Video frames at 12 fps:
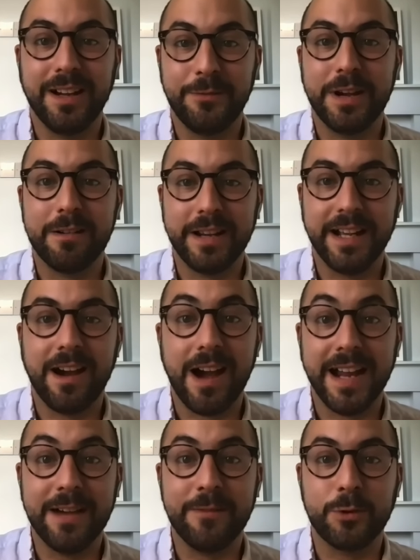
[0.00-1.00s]
a very
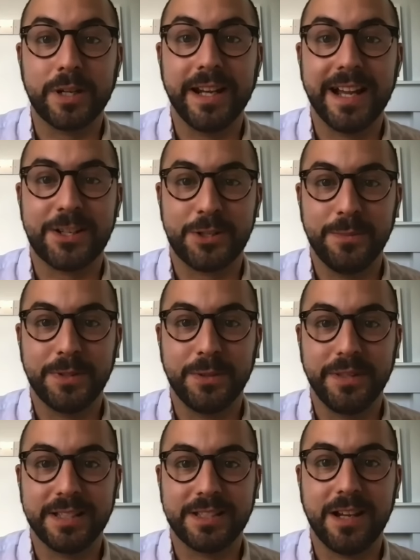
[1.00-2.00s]
high level connection
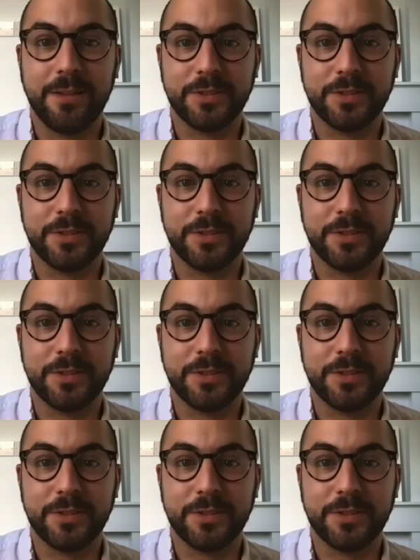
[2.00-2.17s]
between the stuff.